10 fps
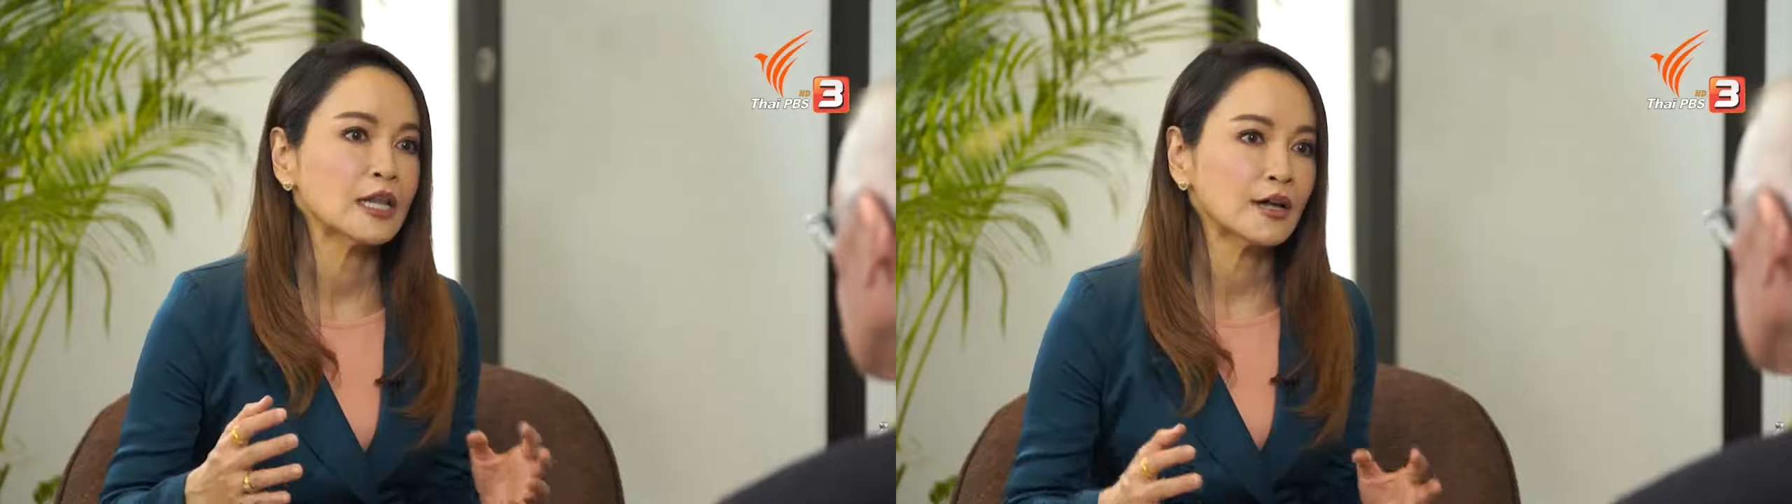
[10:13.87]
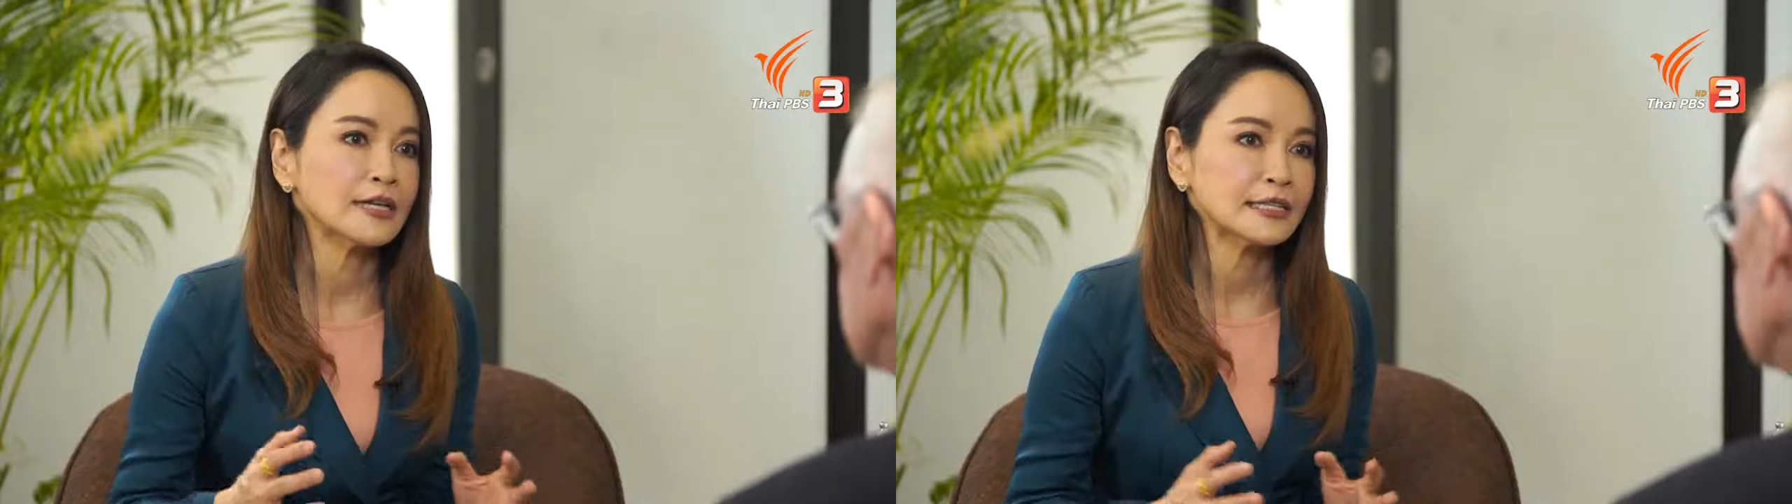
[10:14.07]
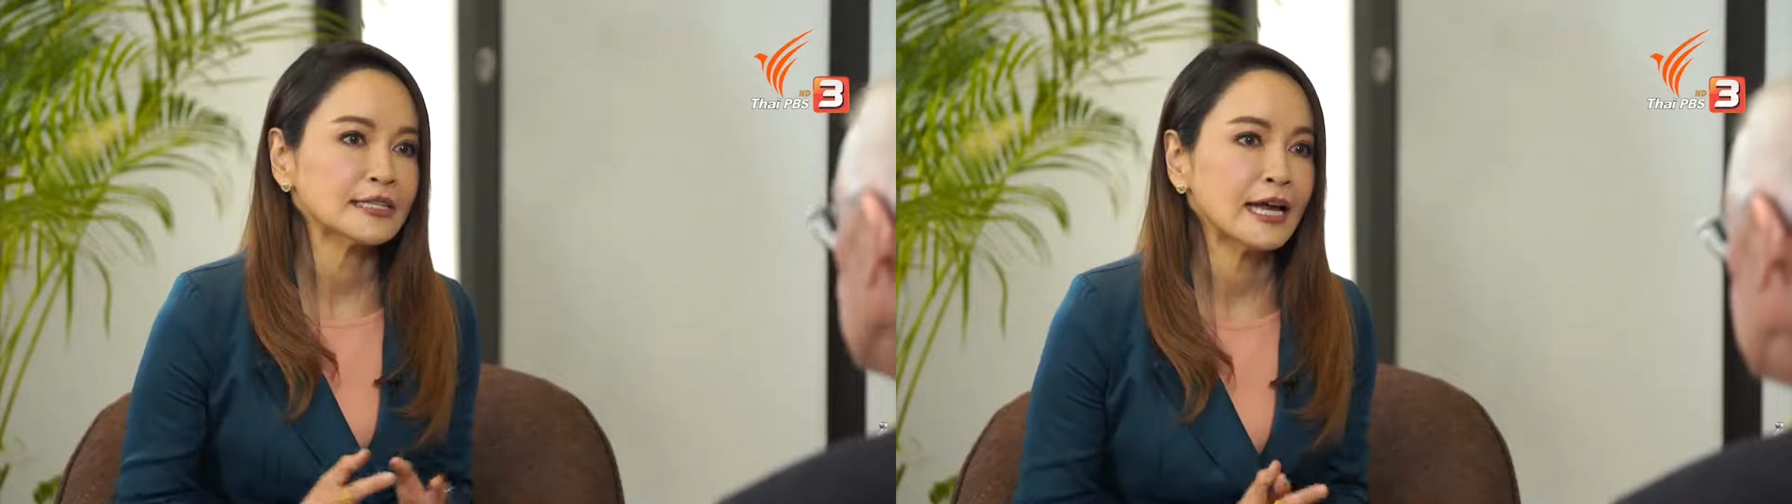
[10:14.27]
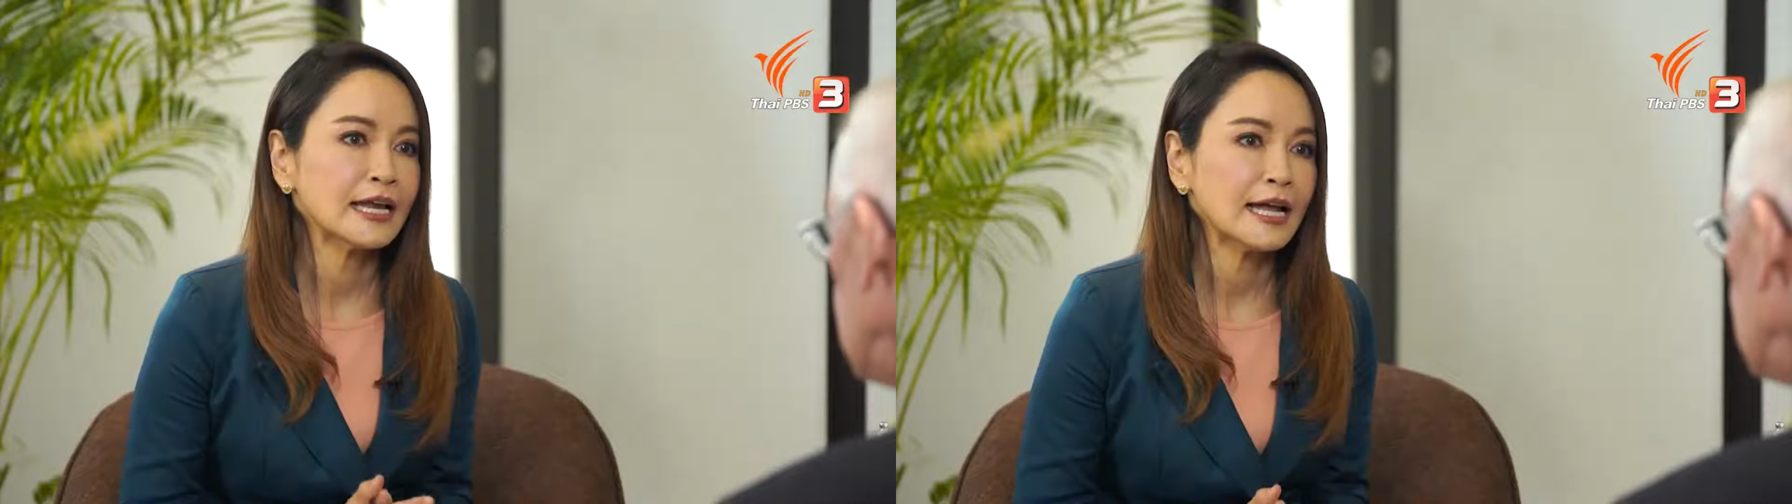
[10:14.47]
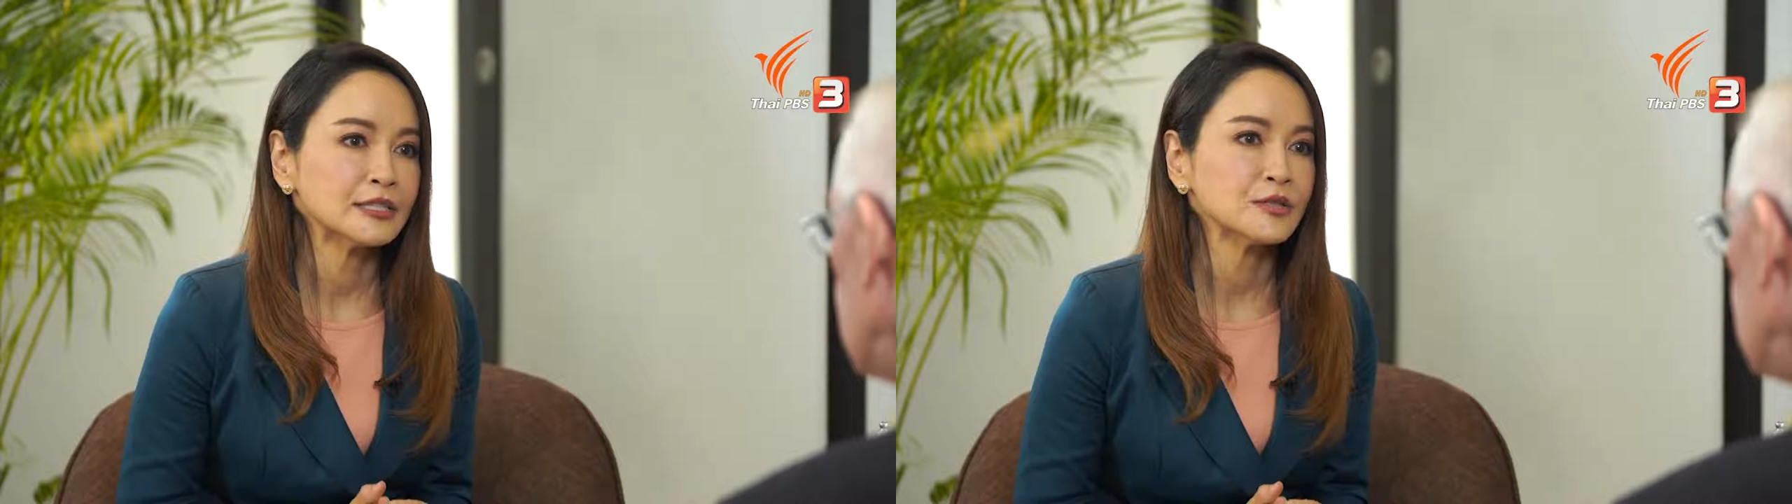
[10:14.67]
lot that
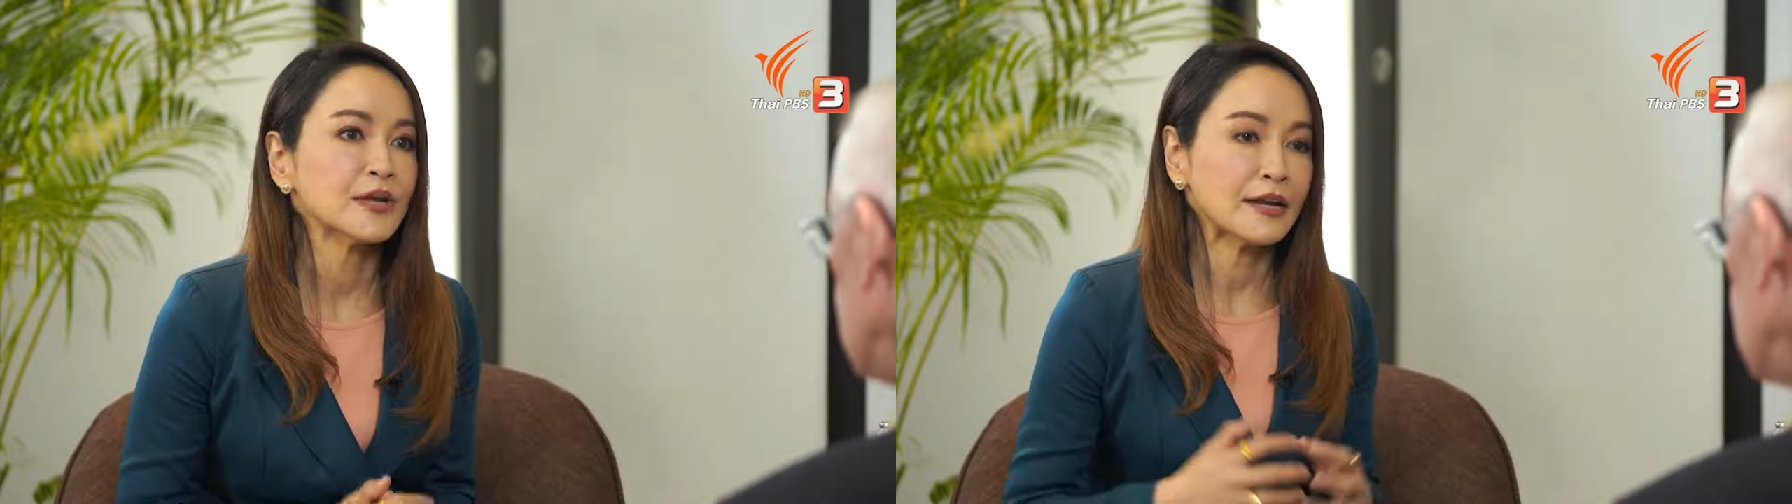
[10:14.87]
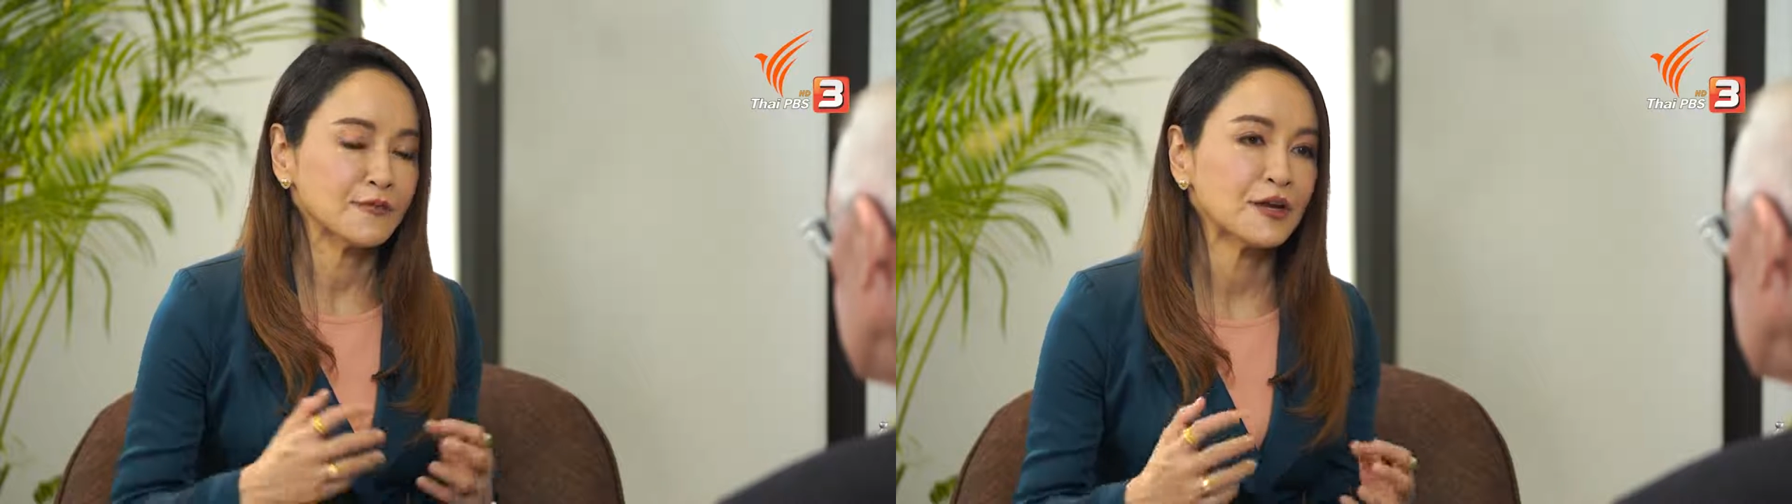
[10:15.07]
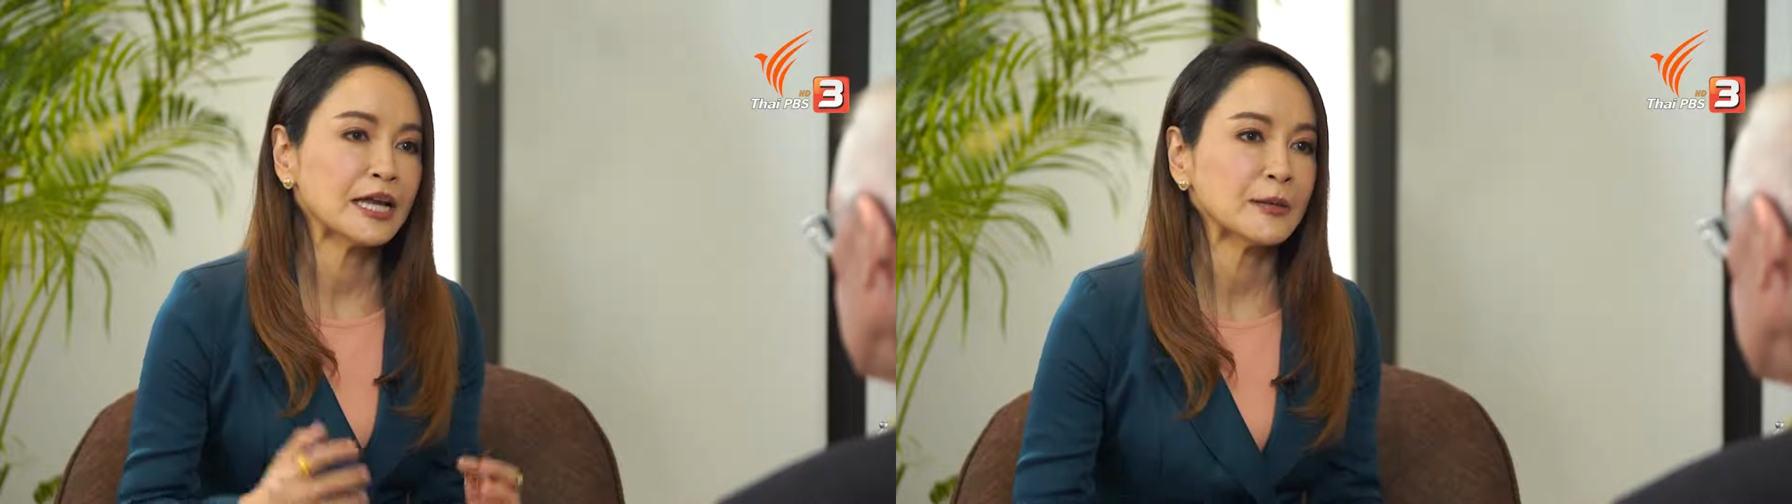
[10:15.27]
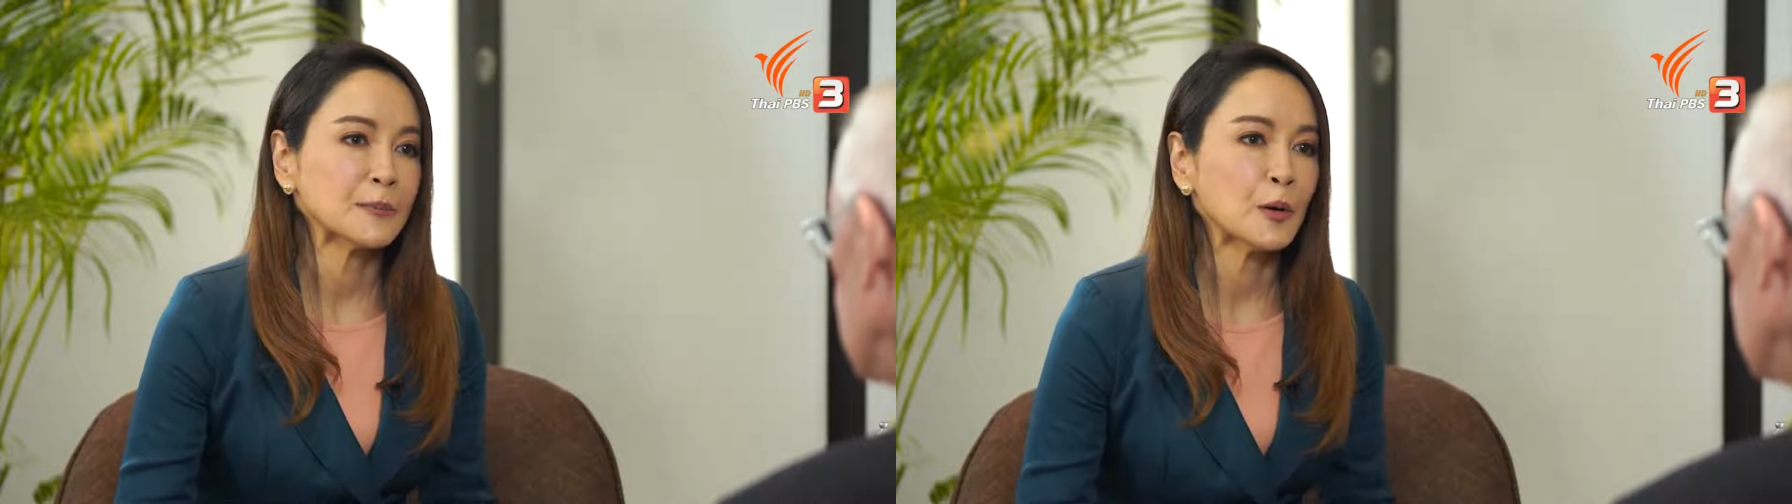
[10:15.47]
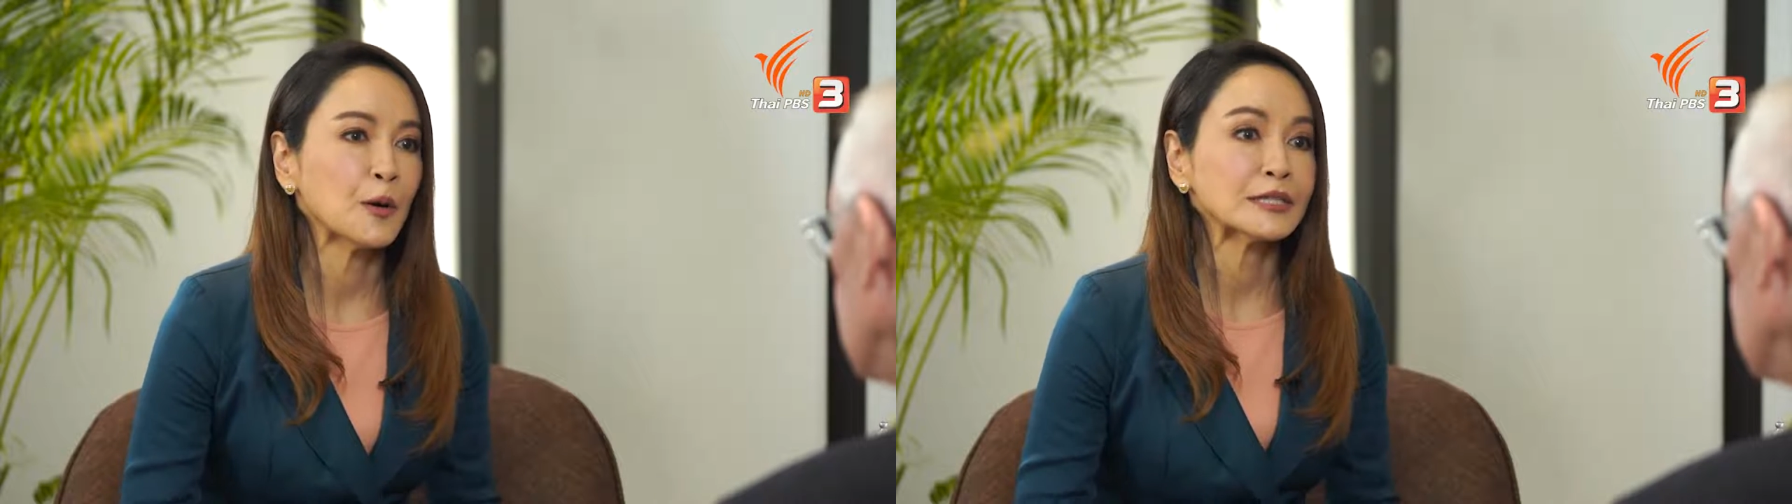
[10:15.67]
Thailand should advocate
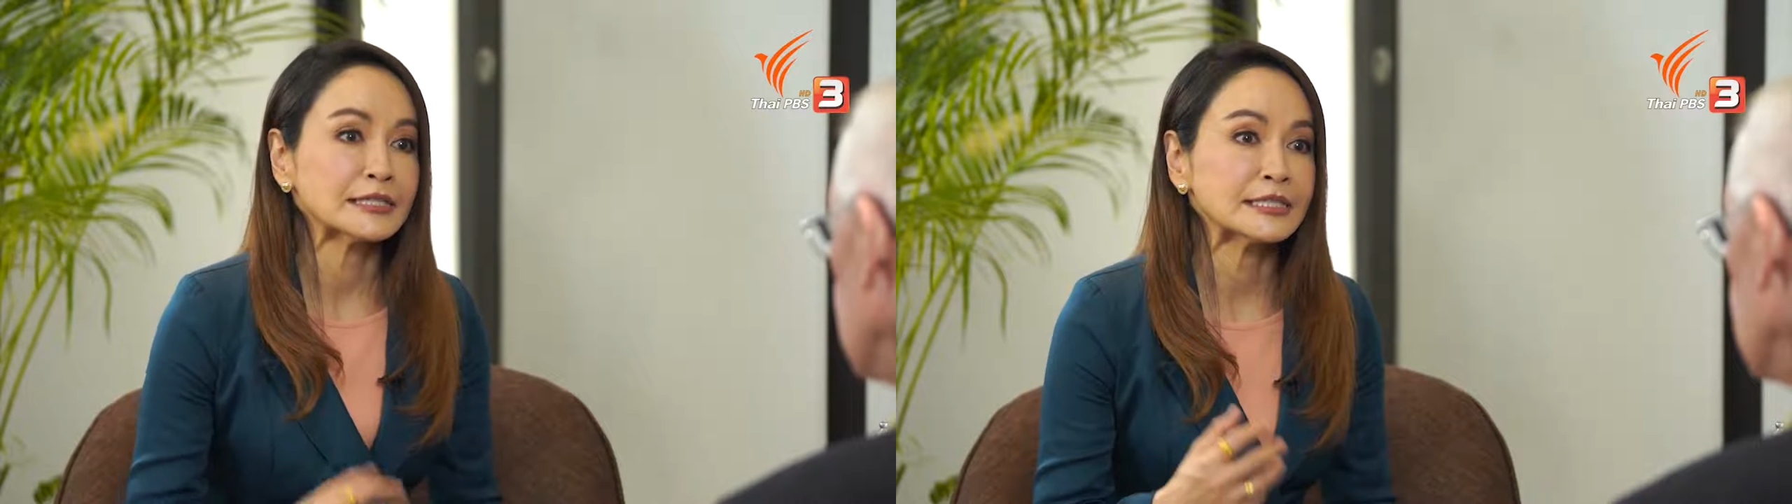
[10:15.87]
more on